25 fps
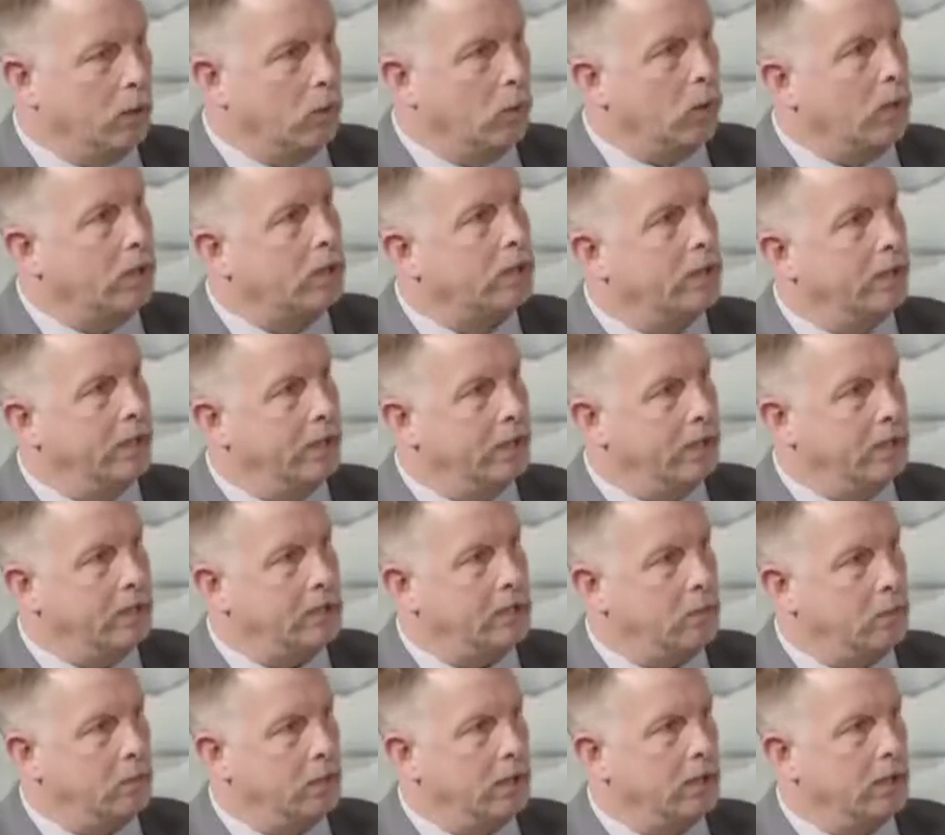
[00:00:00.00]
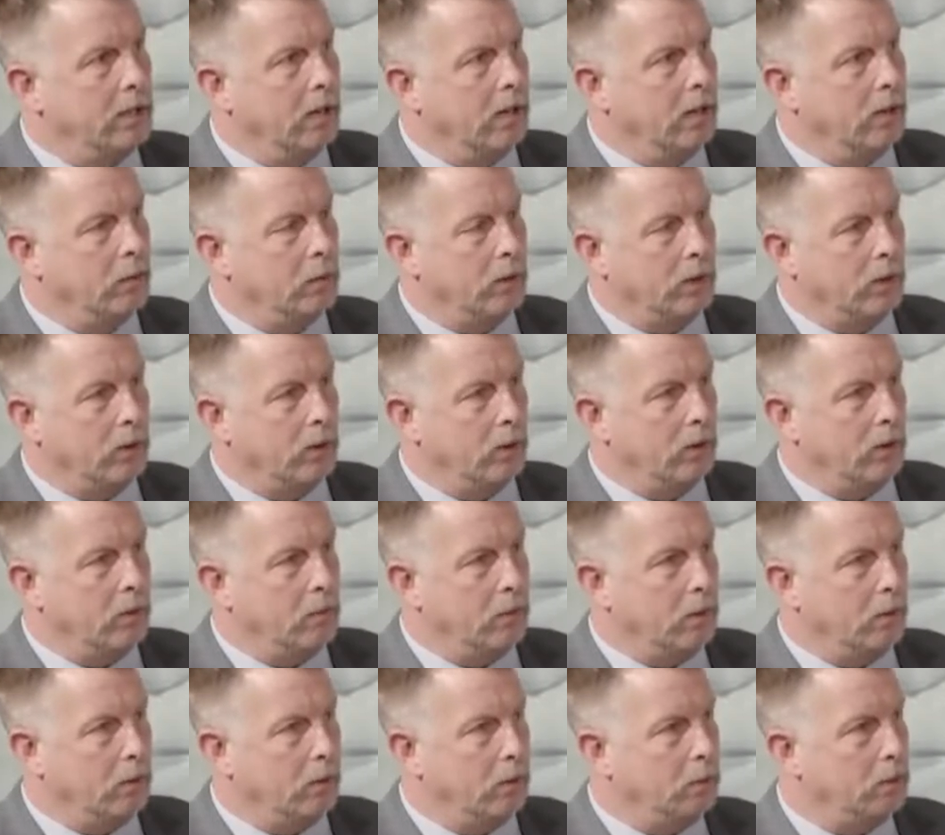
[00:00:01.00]
of work that needs to be done. We're going to
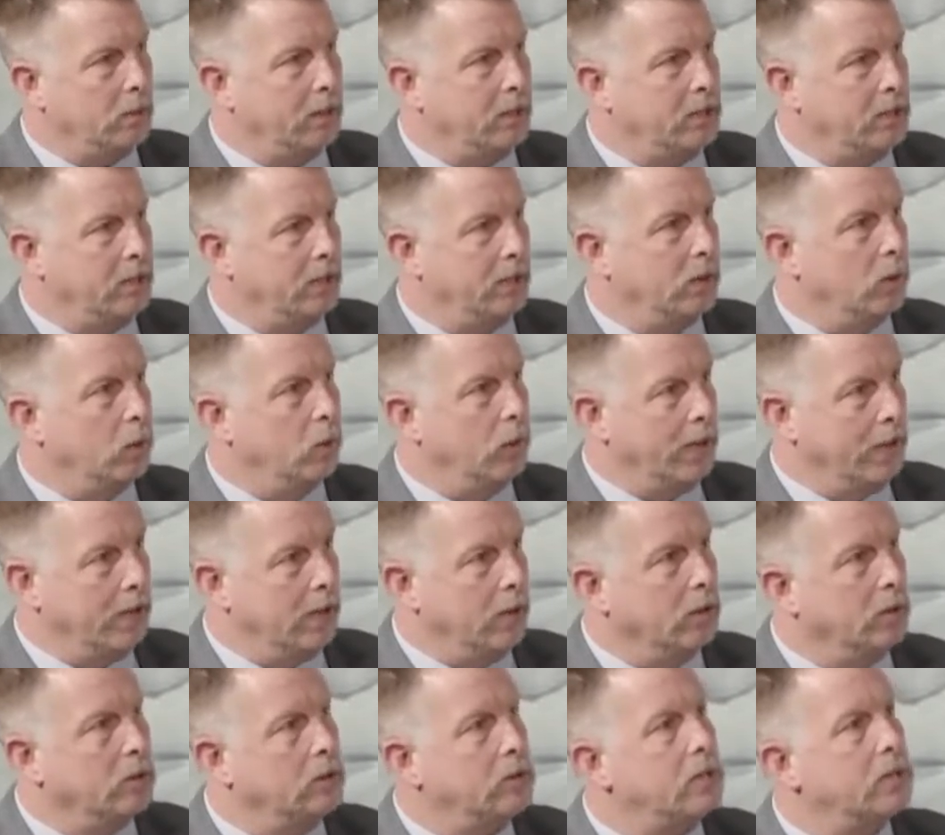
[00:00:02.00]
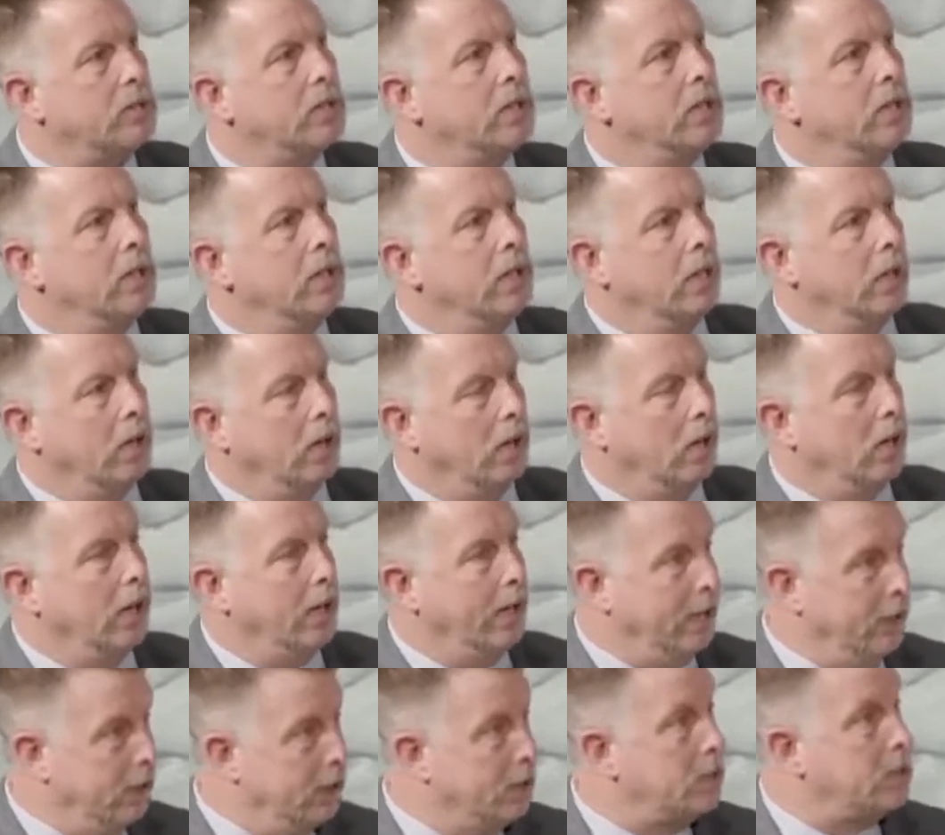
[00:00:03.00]
be replacing the windows
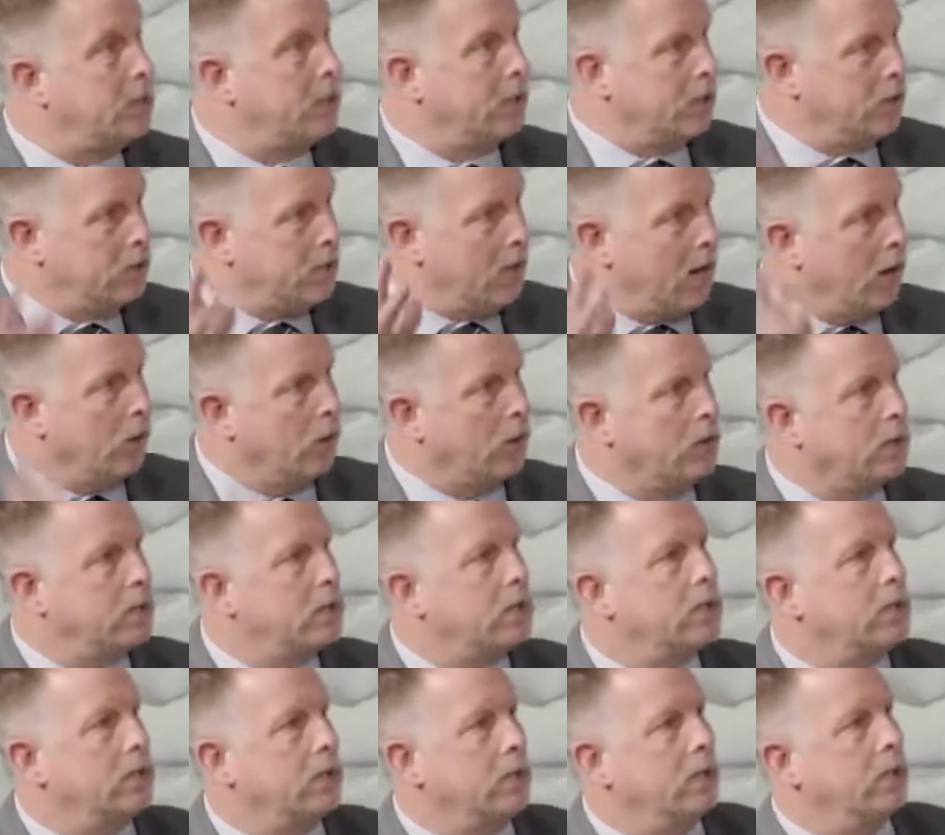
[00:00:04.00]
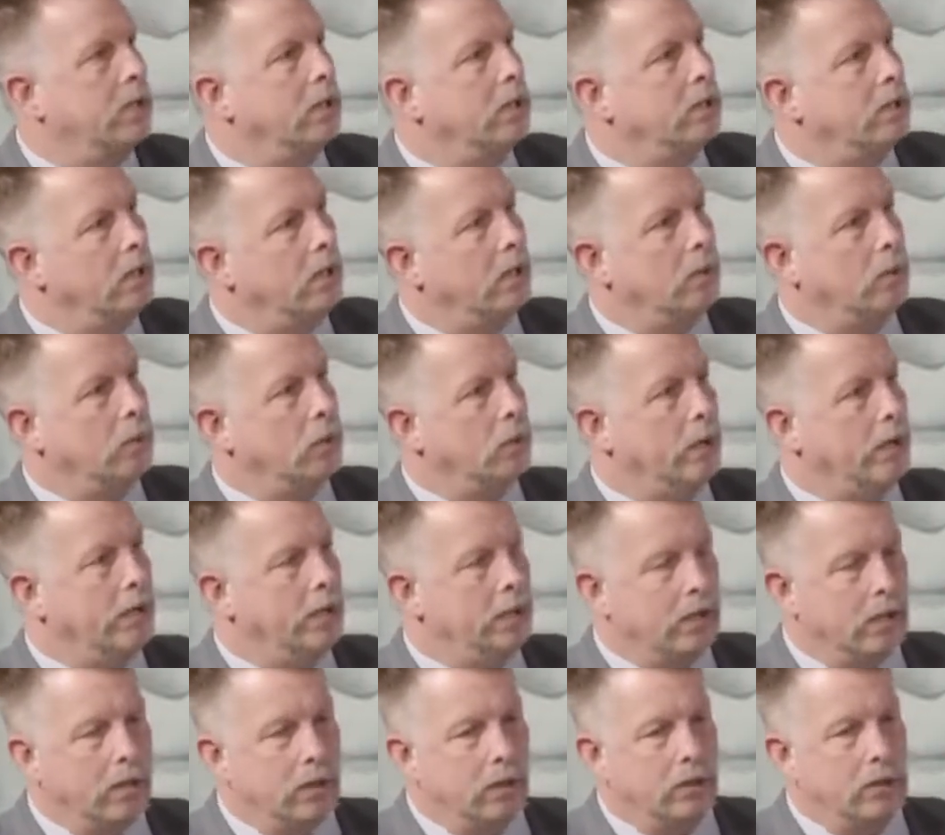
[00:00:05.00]
in the stair towers and upgrading
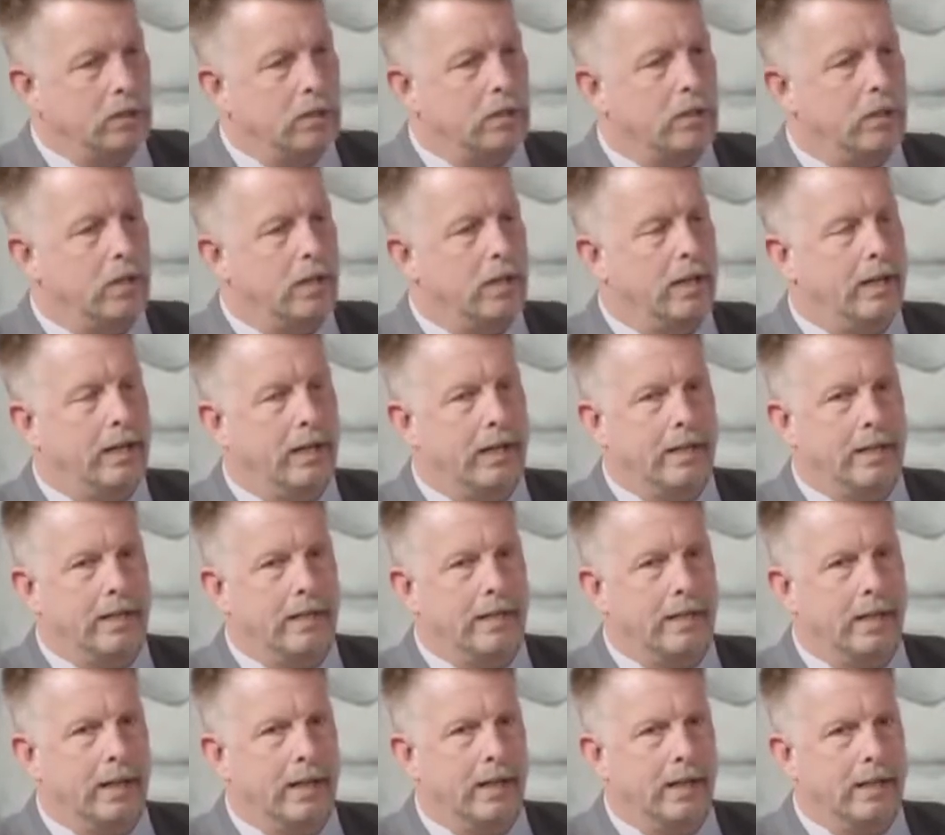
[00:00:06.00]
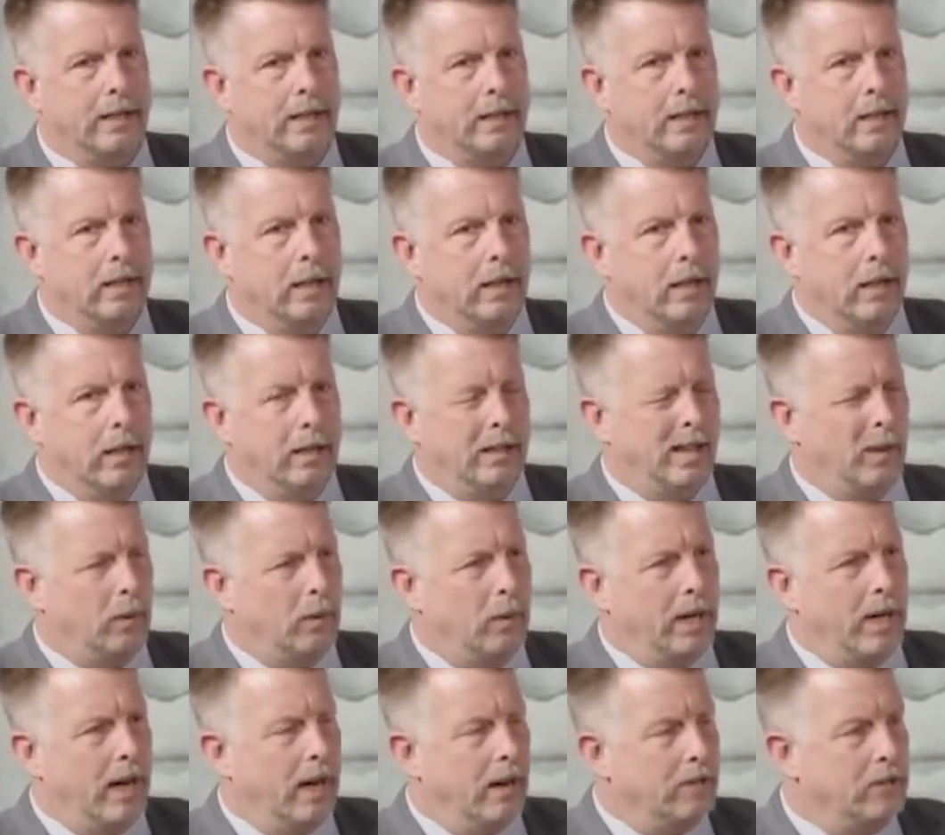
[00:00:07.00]
those. And then
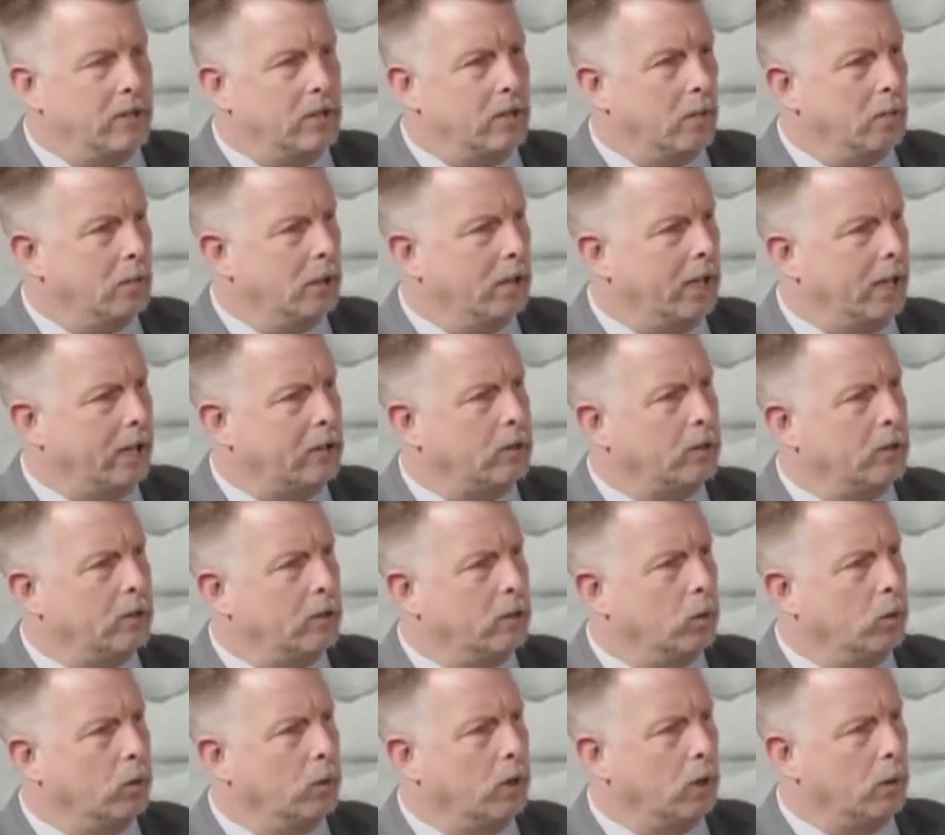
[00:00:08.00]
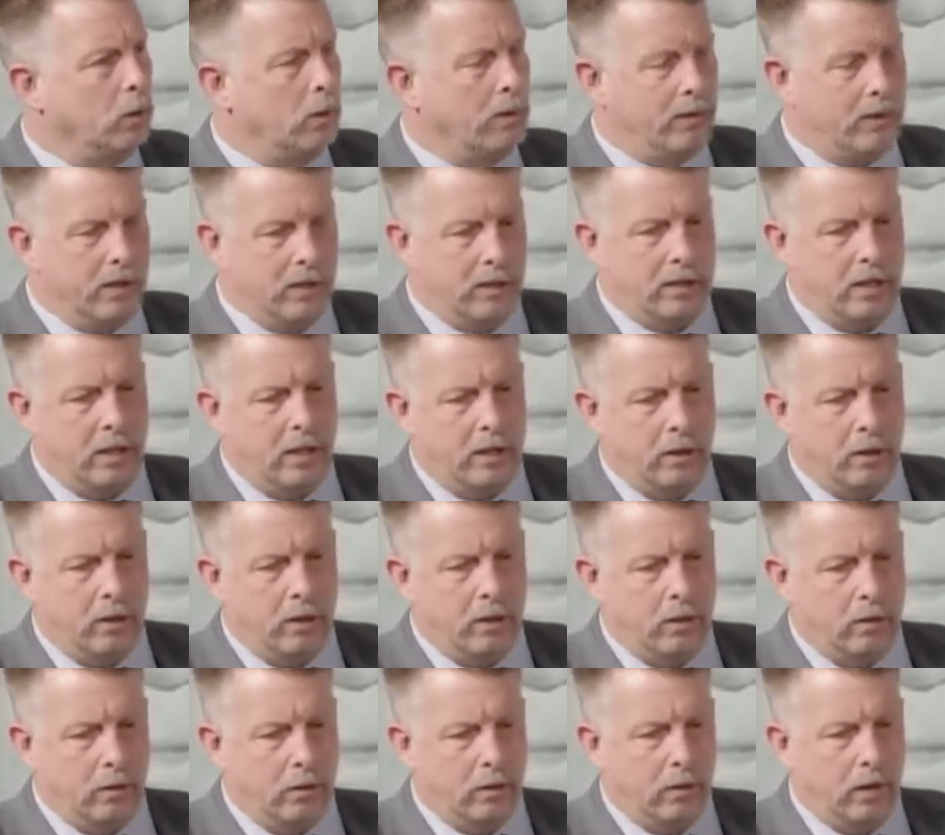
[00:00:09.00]
we have some electrical work. We continue
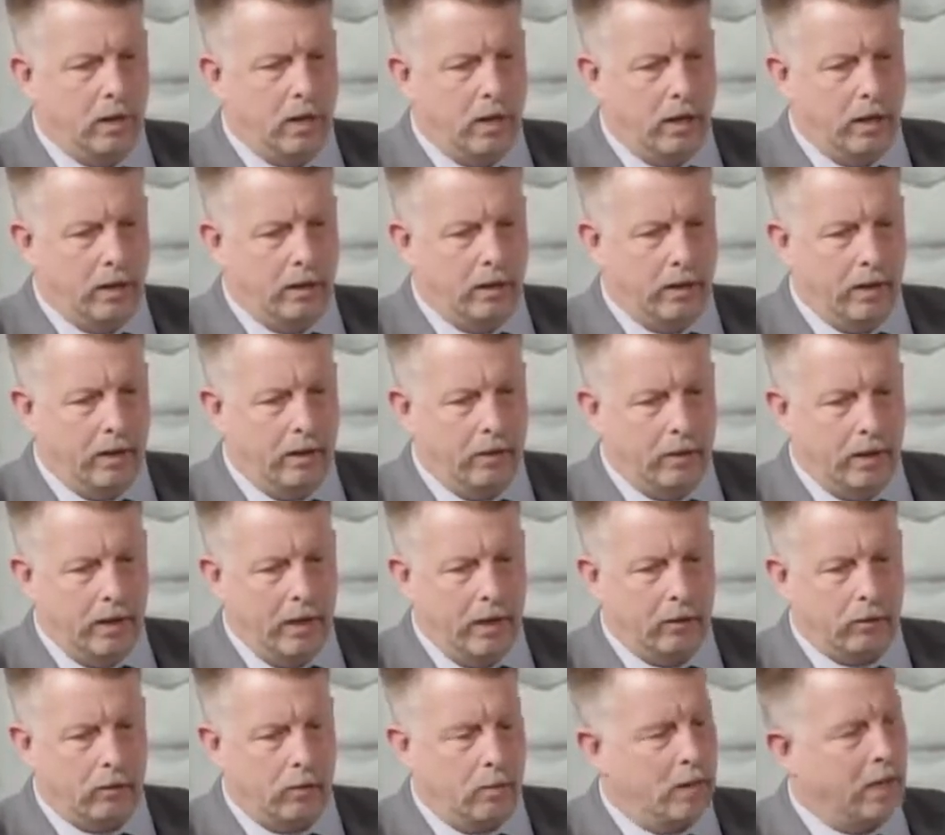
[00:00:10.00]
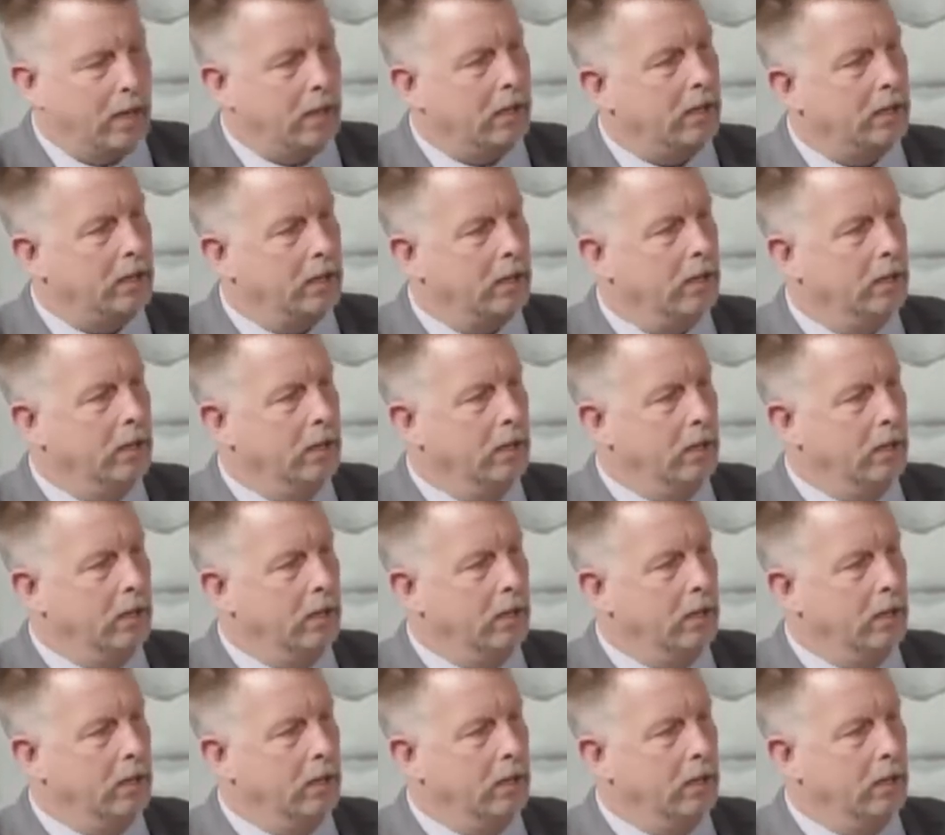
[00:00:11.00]
to incrementally